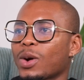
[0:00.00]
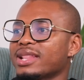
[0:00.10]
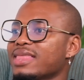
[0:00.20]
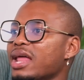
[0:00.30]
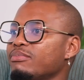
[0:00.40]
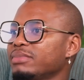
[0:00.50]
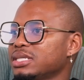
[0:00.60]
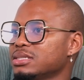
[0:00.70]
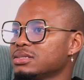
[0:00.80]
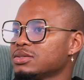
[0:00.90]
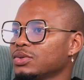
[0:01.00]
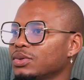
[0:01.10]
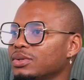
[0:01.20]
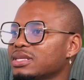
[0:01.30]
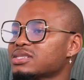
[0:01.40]
that means.
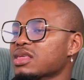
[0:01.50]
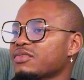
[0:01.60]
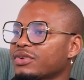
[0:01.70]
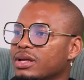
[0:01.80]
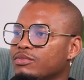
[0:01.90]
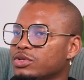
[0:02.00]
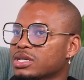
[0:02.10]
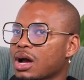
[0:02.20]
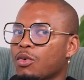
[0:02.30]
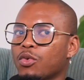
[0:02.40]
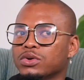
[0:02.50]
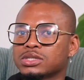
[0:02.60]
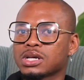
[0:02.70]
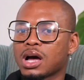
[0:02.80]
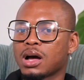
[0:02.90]
The South African Music
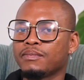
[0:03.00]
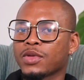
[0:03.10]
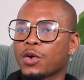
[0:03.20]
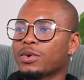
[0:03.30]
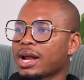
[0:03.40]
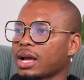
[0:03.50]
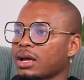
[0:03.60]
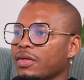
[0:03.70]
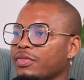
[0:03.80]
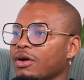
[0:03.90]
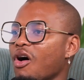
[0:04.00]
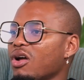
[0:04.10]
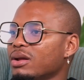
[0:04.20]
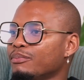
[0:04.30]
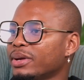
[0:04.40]
Awards were like the
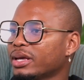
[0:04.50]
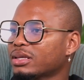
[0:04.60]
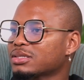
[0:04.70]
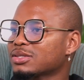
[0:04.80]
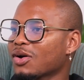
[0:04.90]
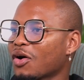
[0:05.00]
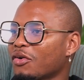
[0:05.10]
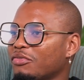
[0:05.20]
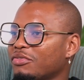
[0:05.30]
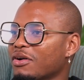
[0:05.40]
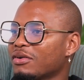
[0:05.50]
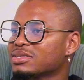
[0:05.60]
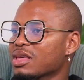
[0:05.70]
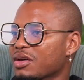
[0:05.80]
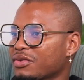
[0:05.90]
Olympics of
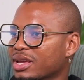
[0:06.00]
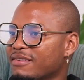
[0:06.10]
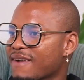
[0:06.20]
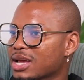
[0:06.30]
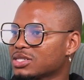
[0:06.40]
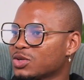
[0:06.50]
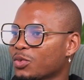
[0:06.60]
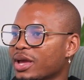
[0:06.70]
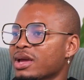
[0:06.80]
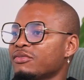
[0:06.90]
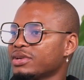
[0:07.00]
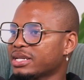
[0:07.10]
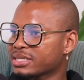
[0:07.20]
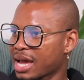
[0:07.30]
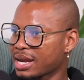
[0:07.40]
South African fashion, where every
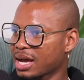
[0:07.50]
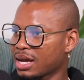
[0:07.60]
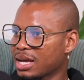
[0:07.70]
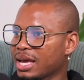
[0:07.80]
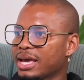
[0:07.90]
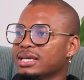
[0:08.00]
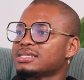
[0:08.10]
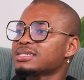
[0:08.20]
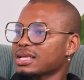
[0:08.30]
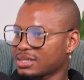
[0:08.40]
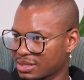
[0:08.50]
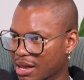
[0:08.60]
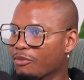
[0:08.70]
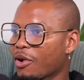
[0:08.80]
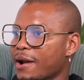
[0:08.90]
designer sends
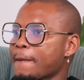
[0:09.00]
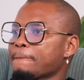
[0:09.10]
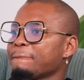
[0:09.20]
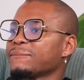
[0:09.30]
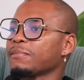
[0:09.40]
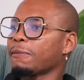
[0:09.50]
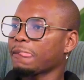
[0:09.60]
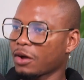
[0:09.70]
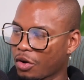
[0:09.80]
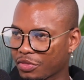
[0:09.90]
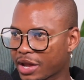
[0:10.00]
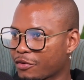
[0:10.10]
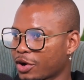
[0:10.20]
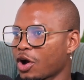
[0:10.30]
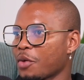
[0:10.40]
someone on that
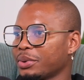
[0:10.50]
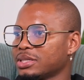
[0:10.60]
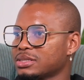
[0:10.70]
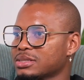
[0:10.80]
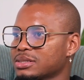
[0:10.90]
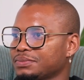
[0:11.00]
red carpet.